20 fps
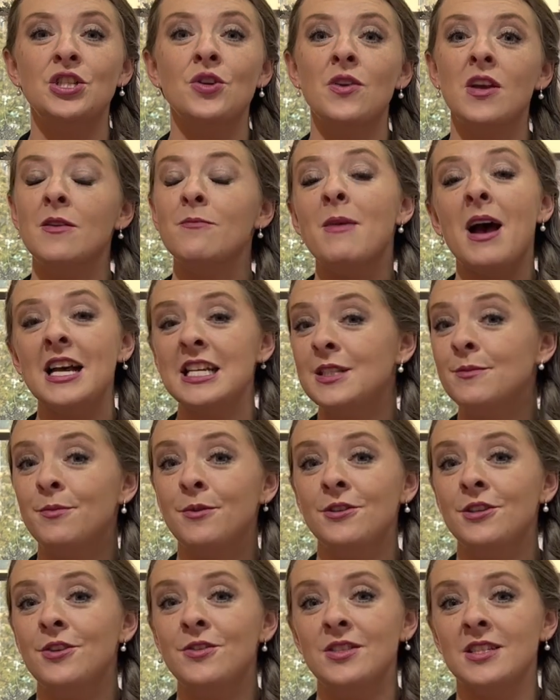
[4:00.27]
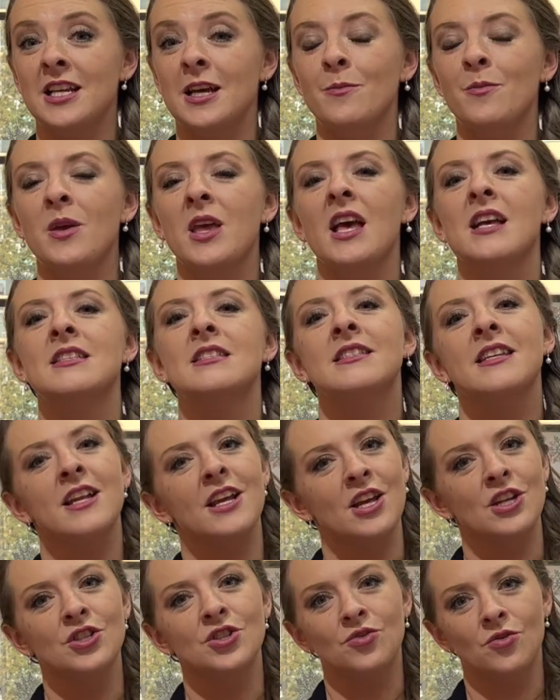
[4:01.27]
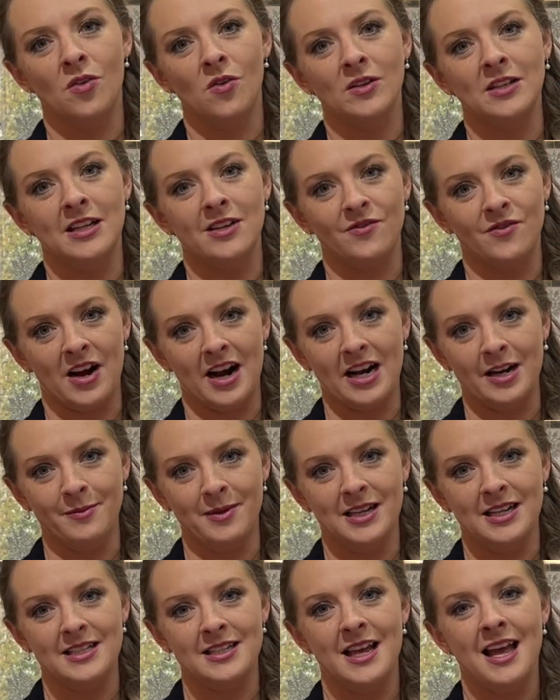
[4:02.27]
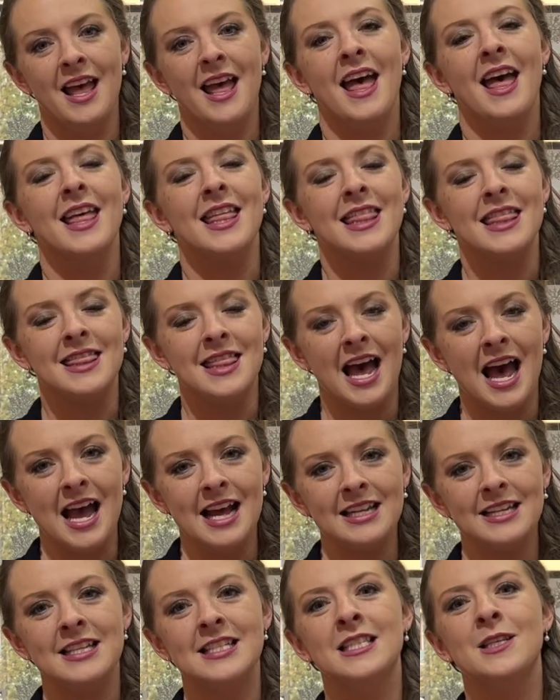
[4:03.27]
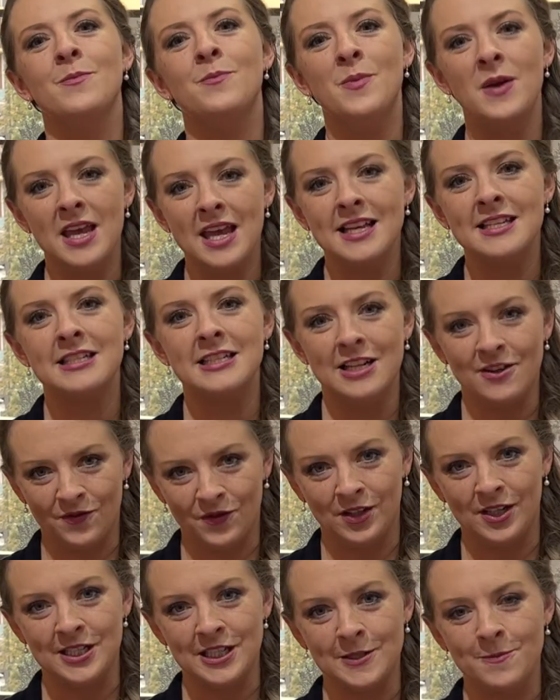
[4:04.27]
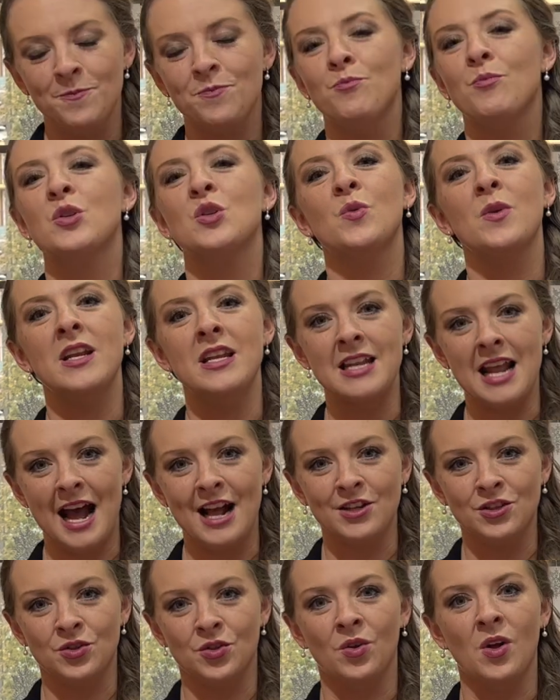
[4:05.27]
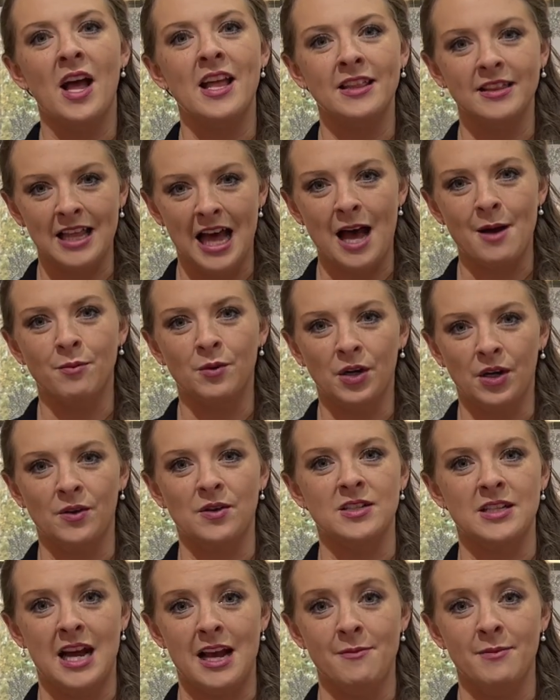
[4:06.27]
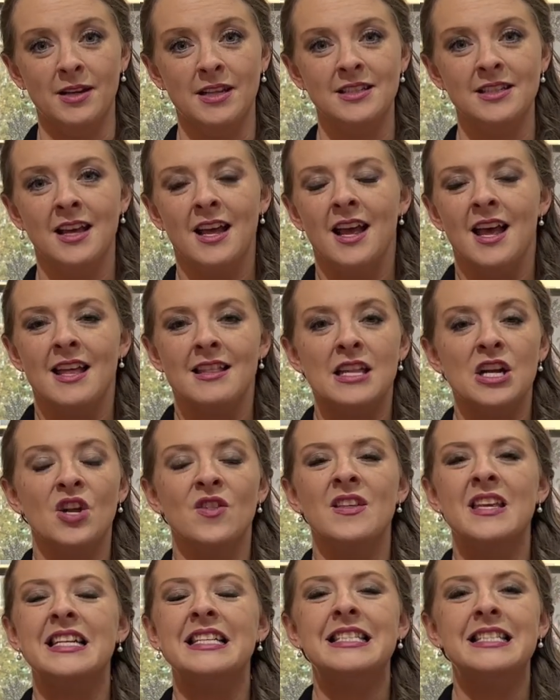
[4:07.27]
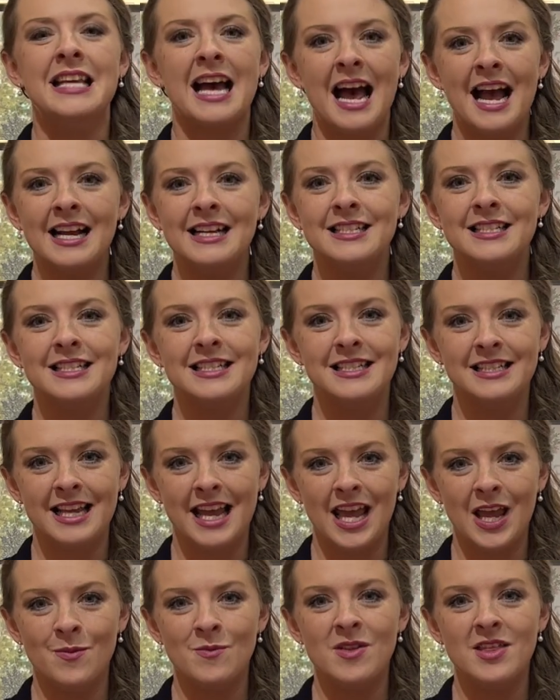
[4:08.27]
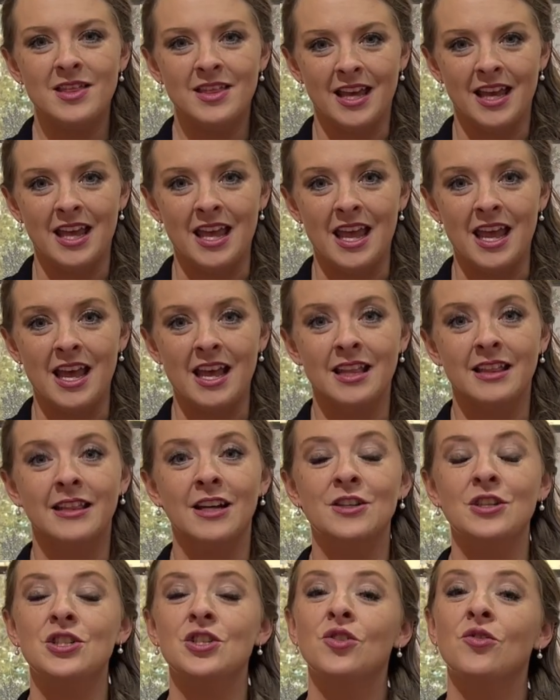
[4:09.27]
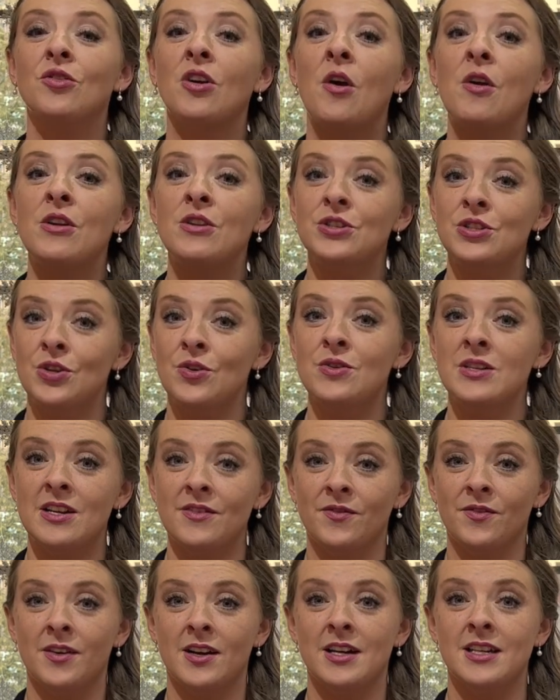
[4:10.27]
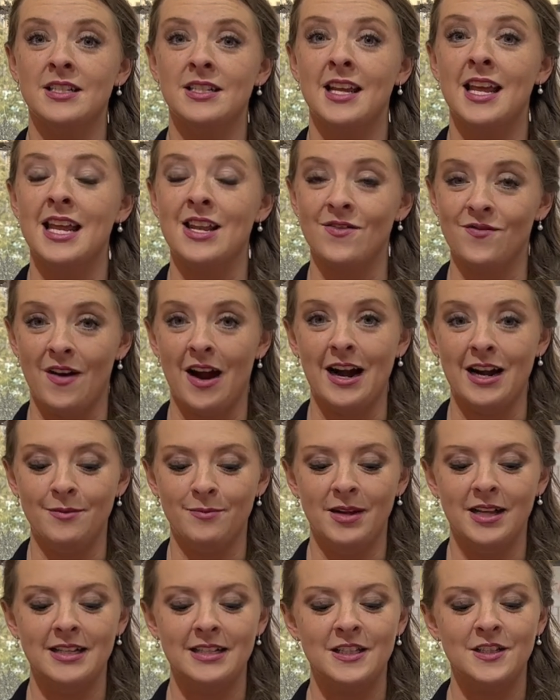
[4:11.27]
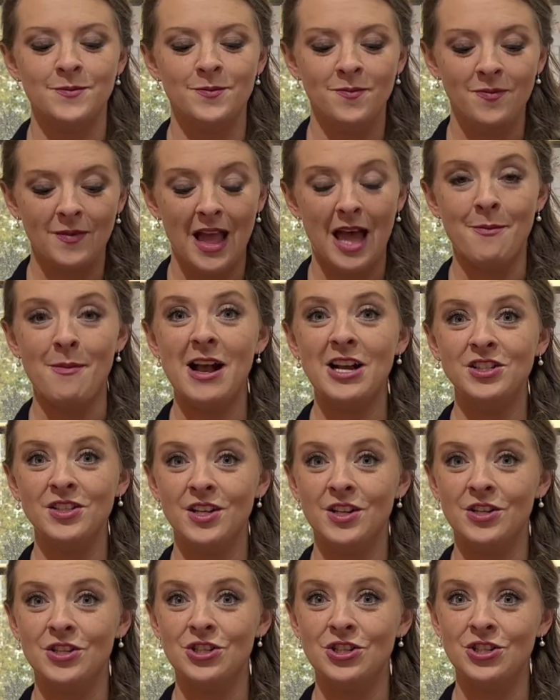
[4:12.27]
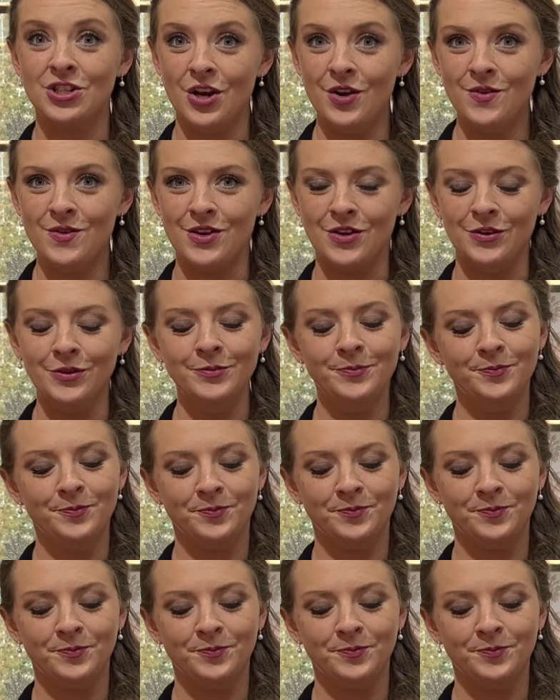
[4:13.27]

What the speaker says: you can mass produce it because it's in a controlled environment. That is the biggest difference between natural and lab-grown diamonds. They're the exact same thing, they're just grown in 2 different environments. I'm actually going to show you